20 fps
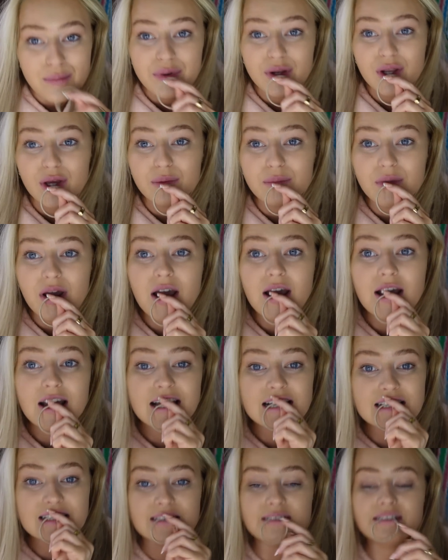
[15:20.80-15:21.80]
But I'm
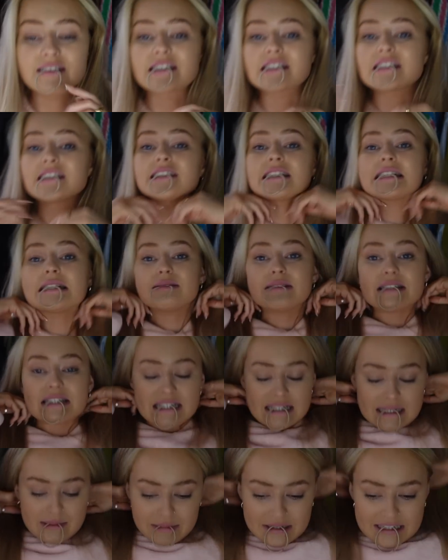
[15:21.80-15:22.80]
just going to tie my
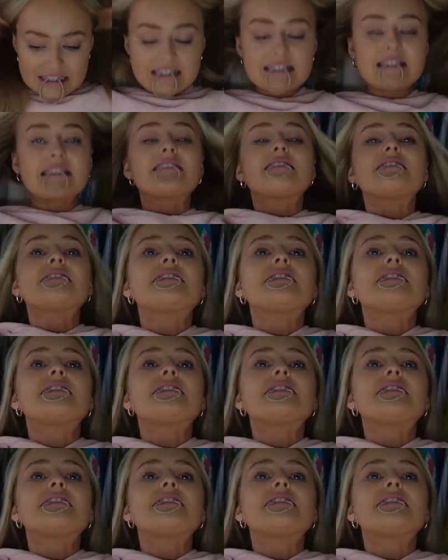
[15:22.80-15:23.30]
hair back.